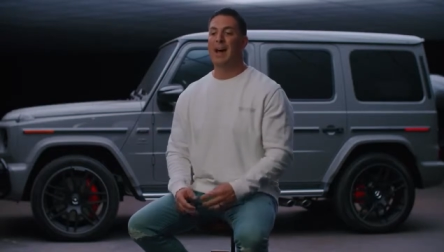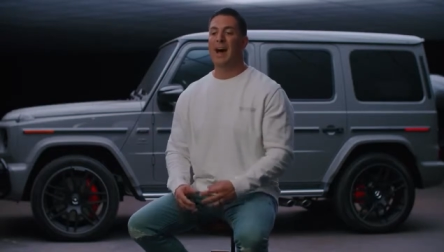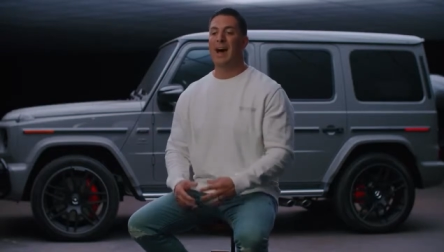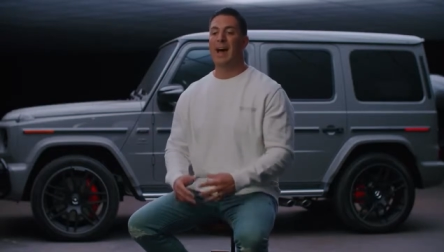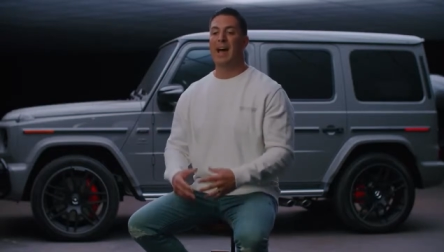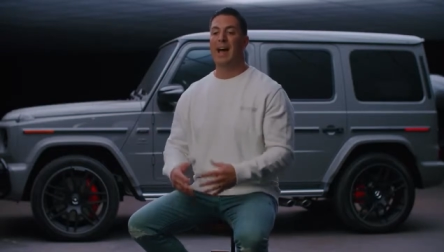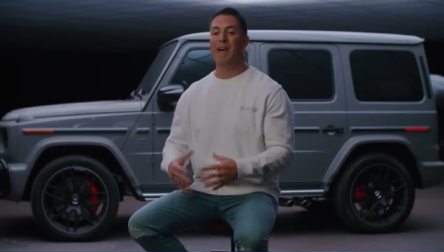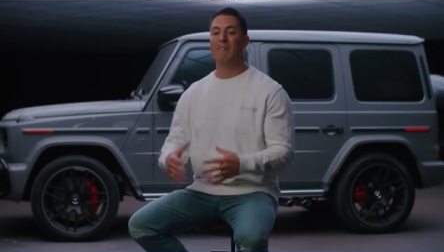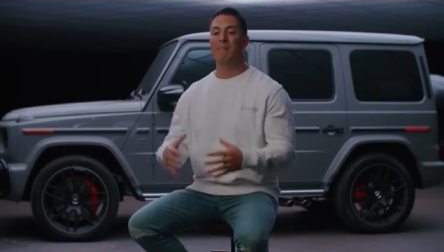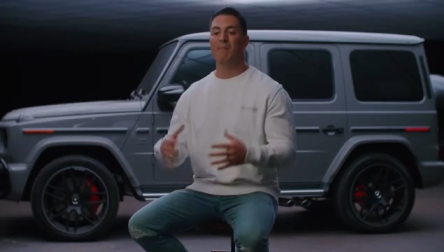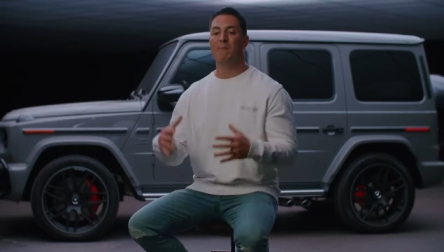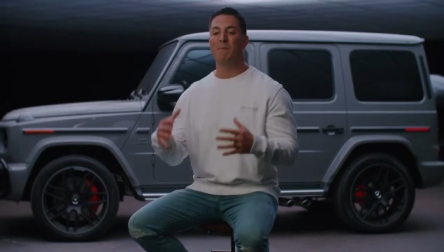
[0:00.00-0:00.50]

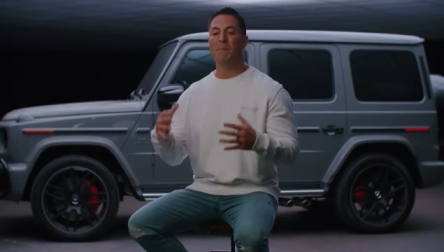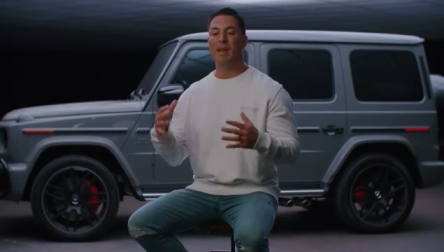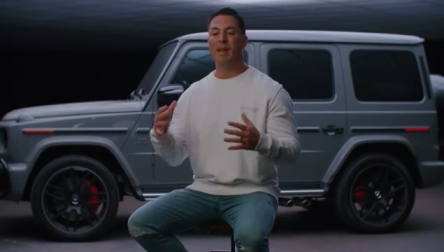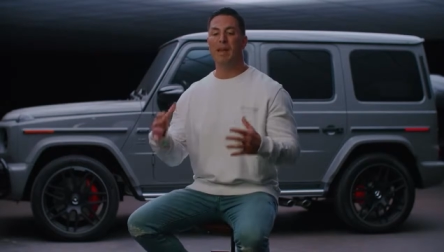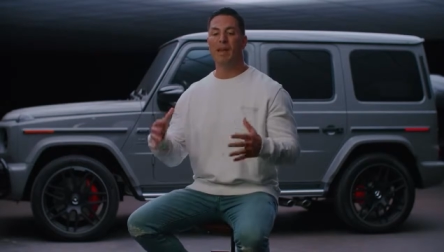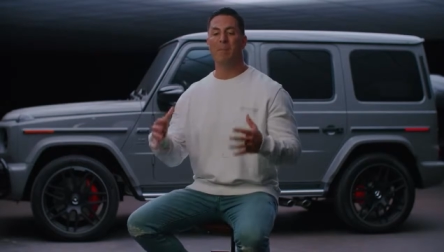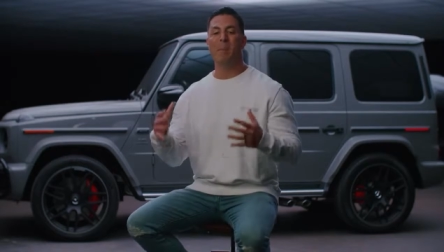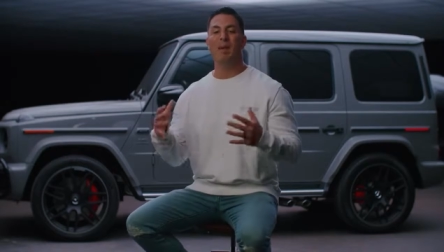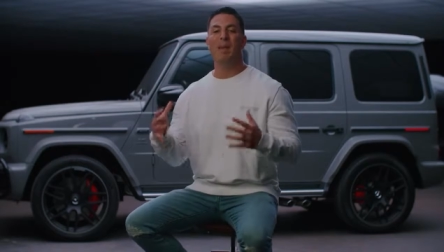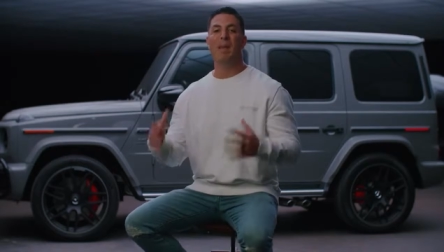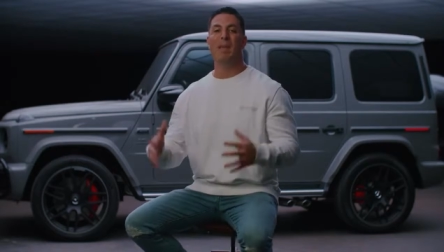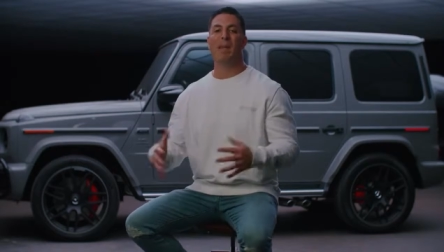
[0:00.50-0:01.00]
I have
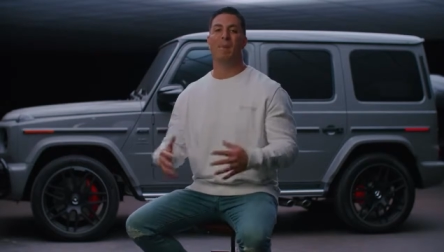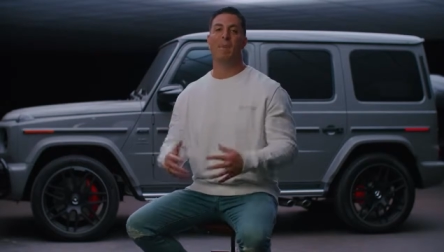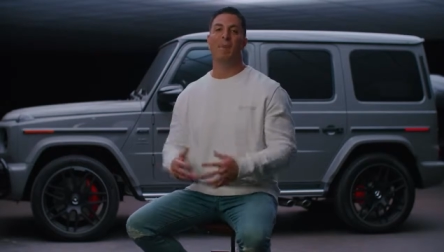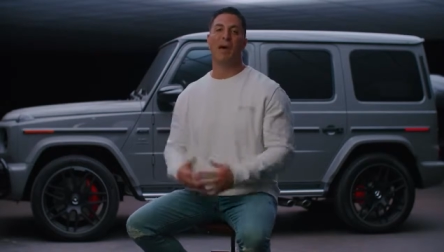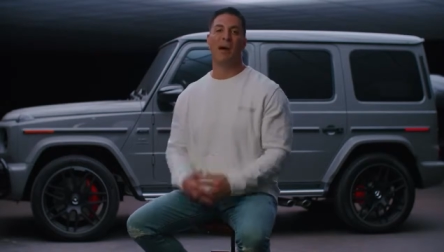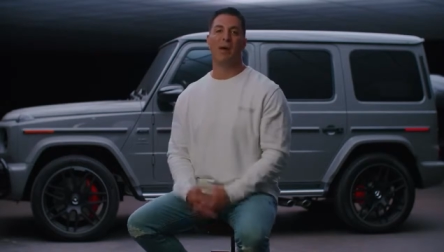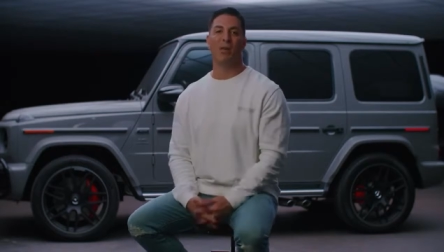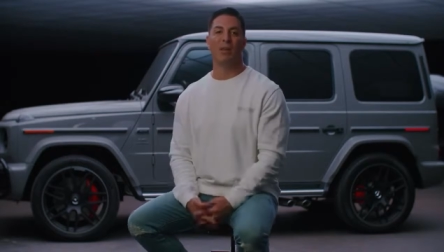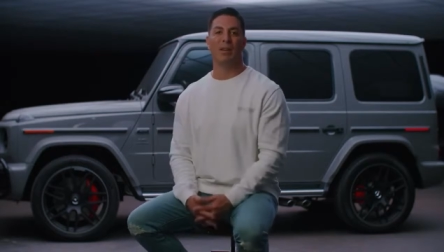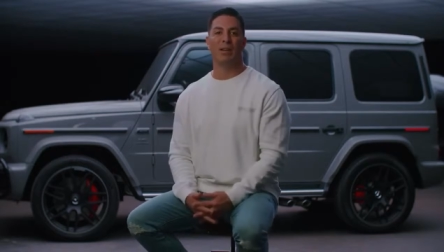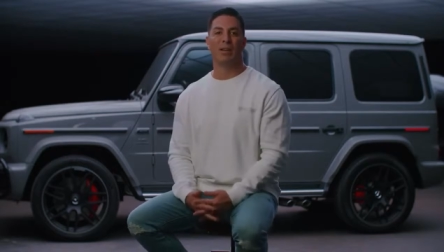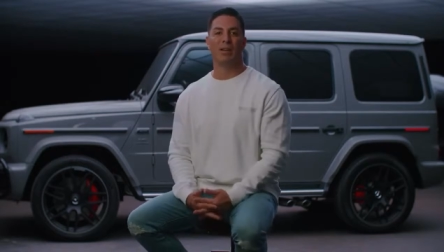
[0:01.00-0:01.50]
many, many
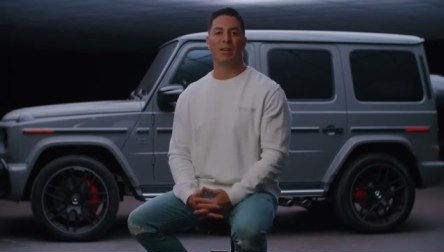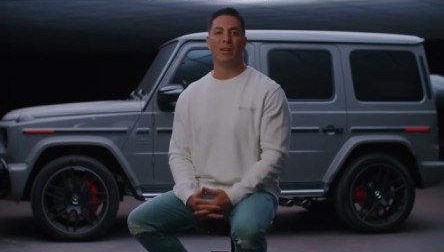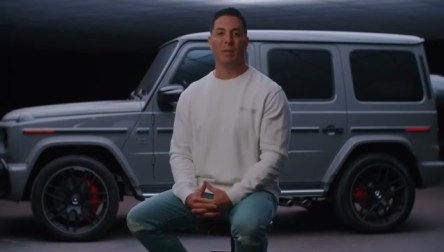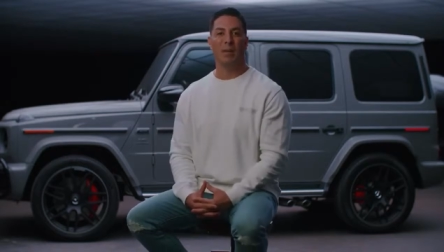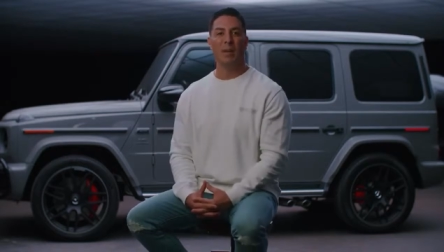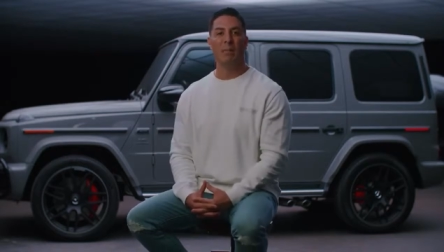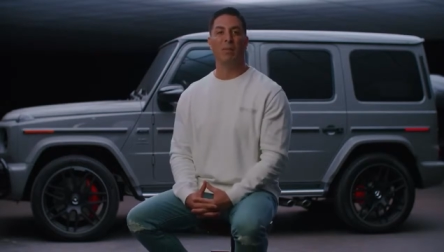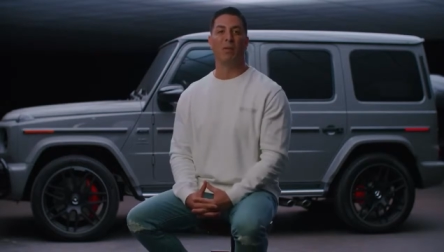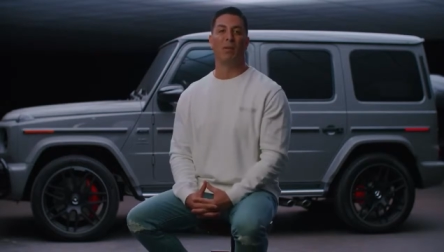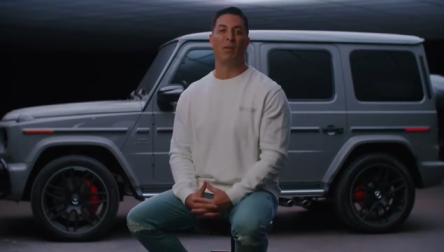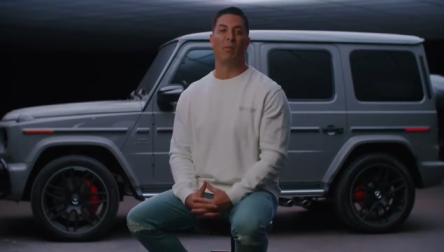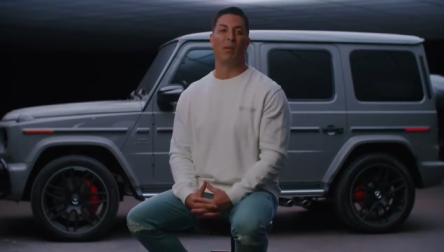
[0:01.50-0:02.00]
empowered
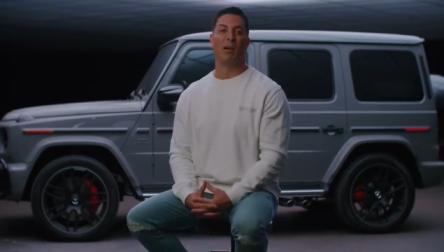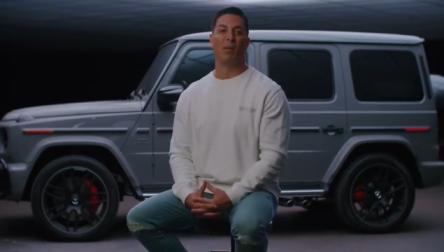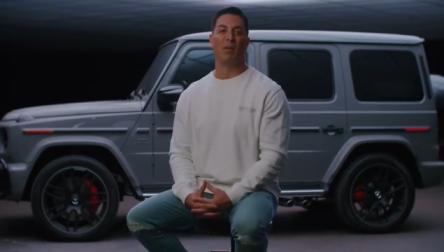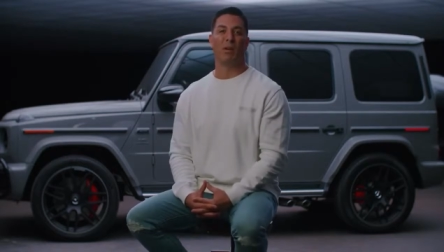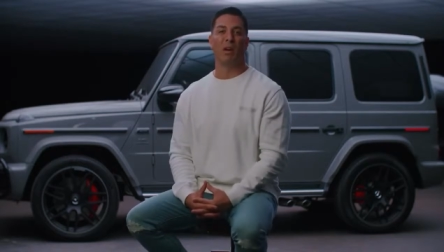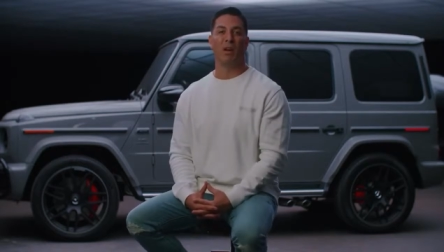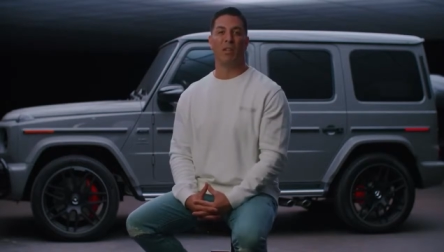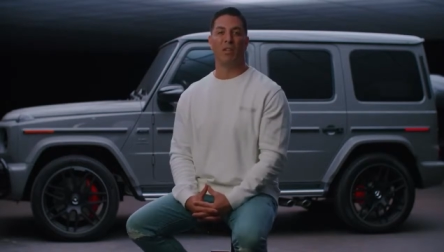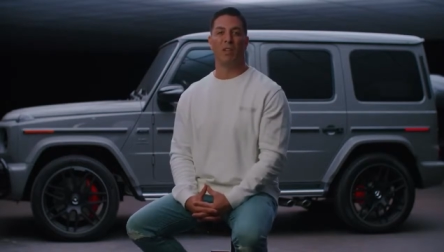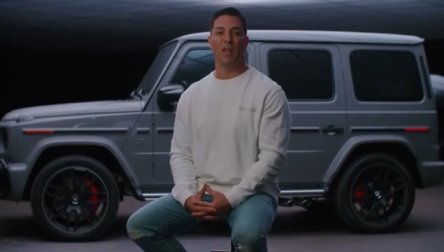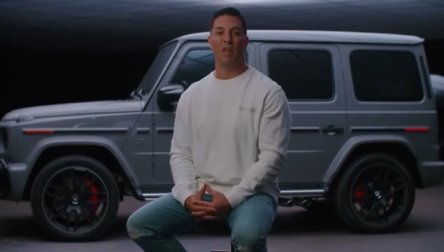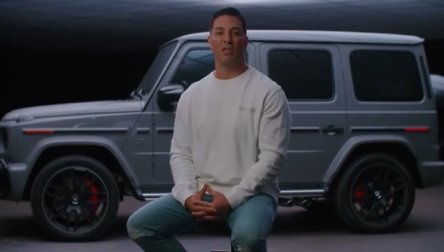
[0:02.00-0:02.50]
people in my
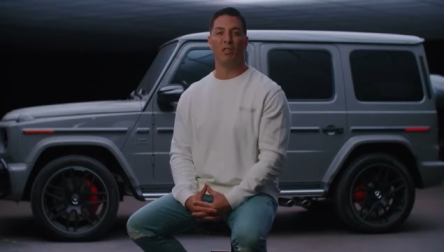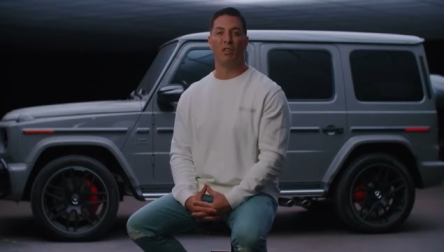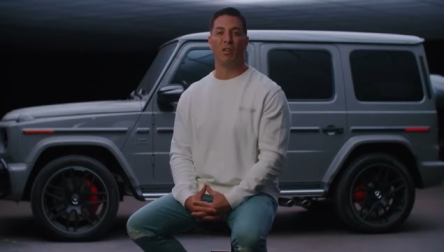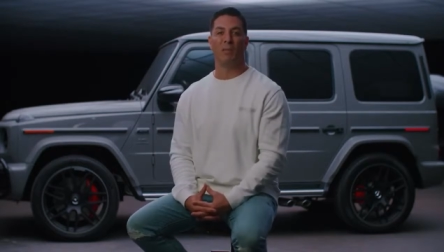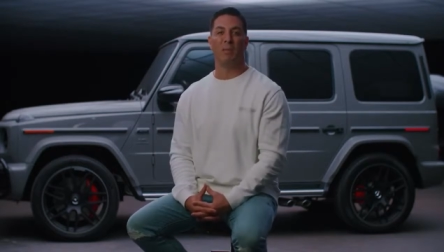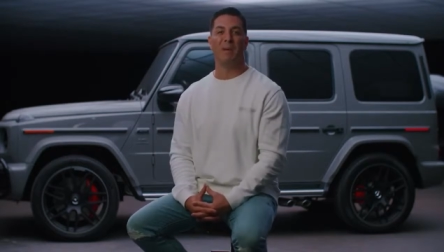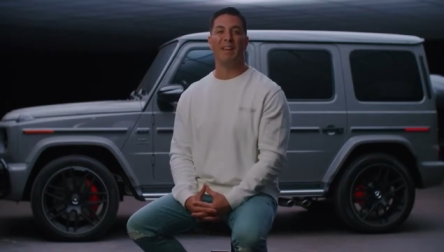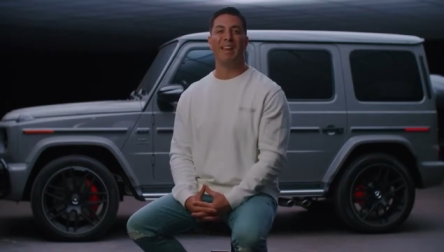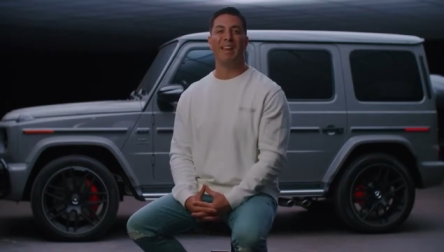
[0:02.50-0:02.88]
organization,